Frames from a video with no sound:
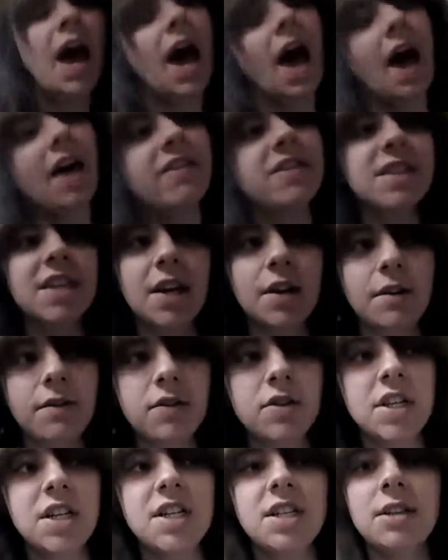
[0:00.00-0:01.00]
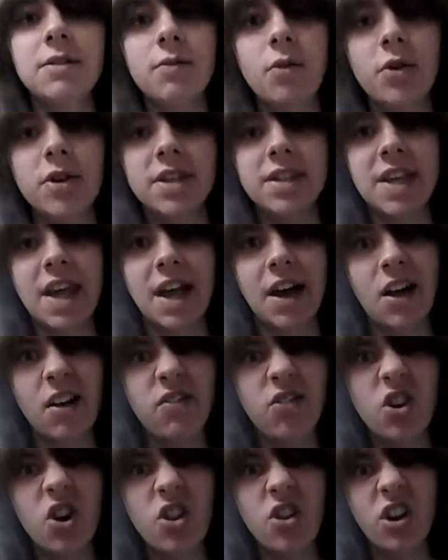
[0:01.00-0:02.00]
and the sound of your teacher's voice saying,
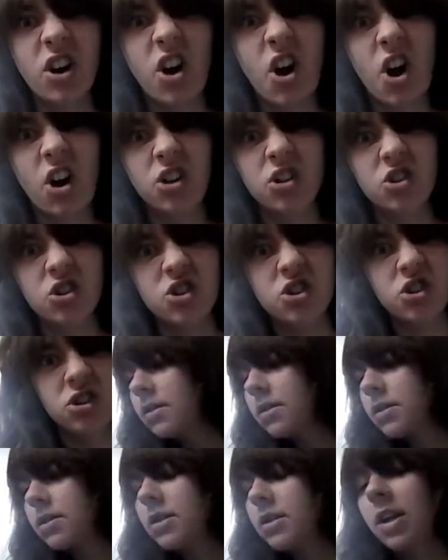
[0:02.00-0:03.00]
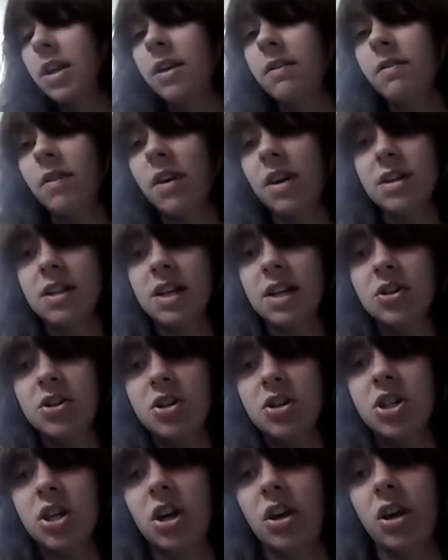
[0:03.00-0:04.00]
"I've got the conch." Studying French
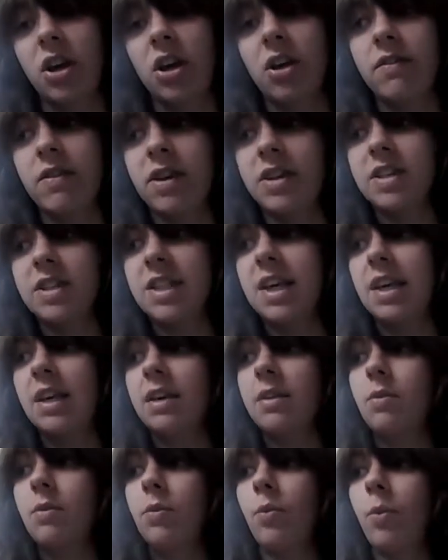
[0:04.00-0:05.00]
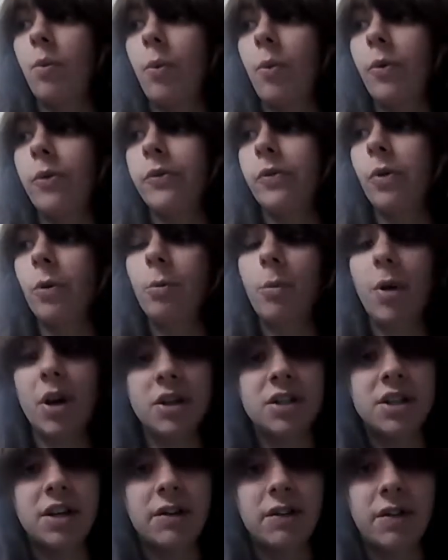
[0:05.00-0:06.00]
literature at university was not
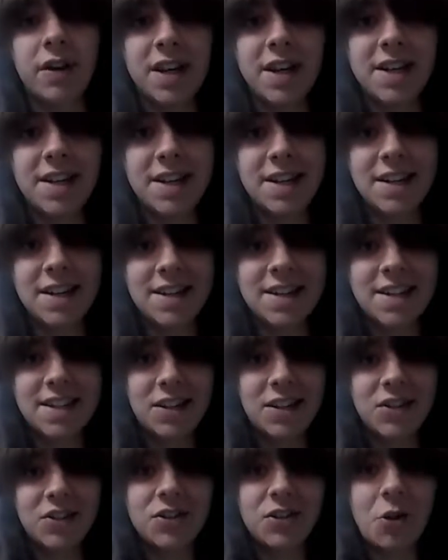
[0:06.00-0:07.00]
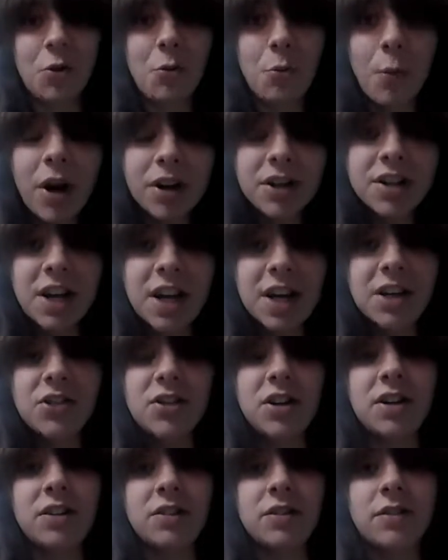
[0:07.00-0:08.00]
much different. It didn't instill so much
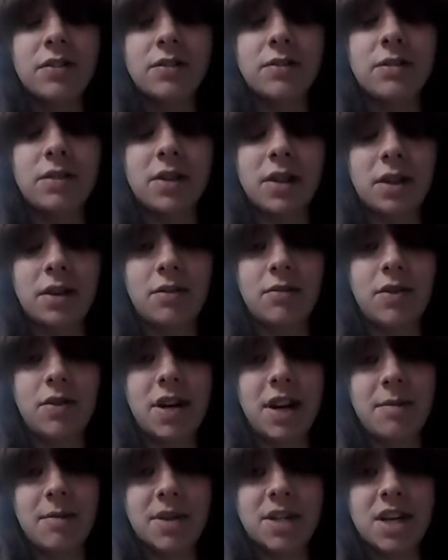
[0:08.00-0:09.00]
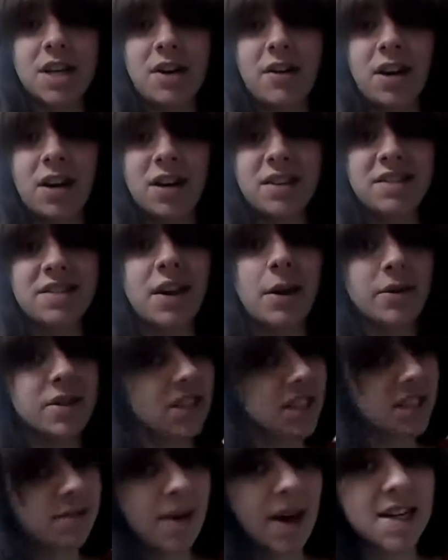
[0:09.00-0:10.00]
hatred of the reading material as I
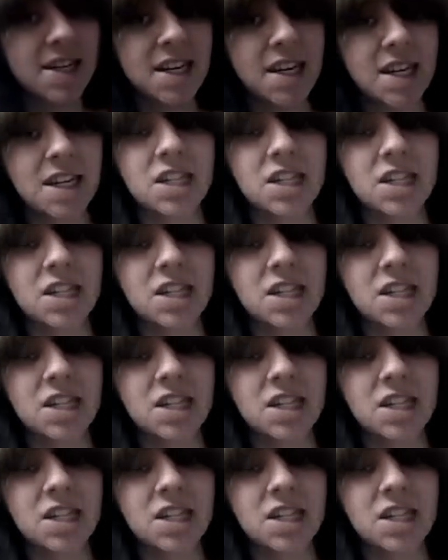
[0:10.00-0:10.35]
was expecting it